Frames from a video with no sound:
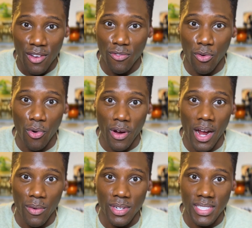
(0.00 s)

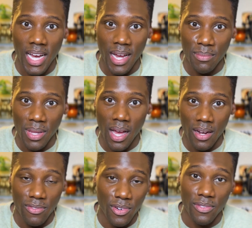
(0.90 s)
4-hour time
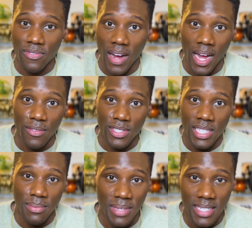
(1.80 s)
block for 5 or
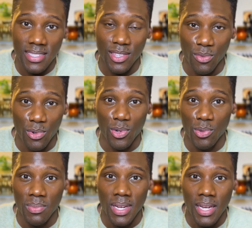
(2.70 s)
10 minutes in the
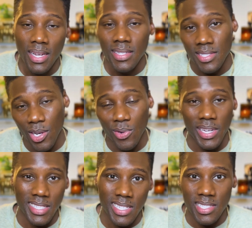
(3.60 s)
room. So
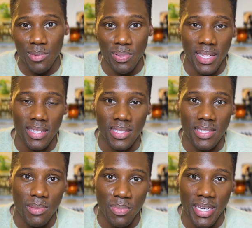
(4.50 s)
it just
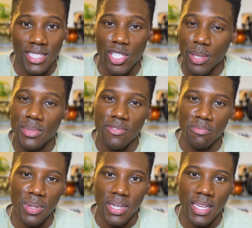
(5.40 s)
depends. But in terms of
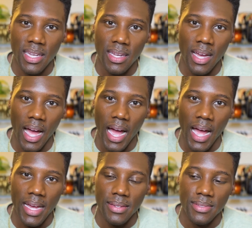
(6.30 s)
booking,
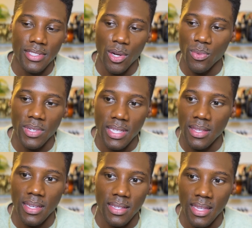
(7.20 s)
I don't really
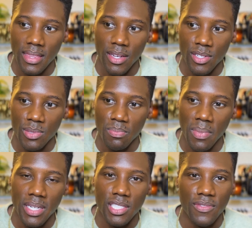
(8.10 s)
think that there's
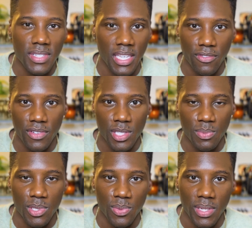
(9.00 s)
much of a difference
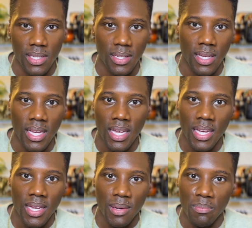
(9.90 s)
between
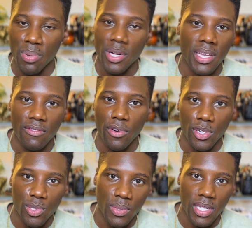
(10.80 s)
booking
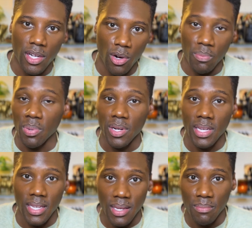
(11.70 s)
virtually or
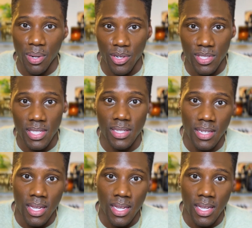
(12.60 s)
booking in person.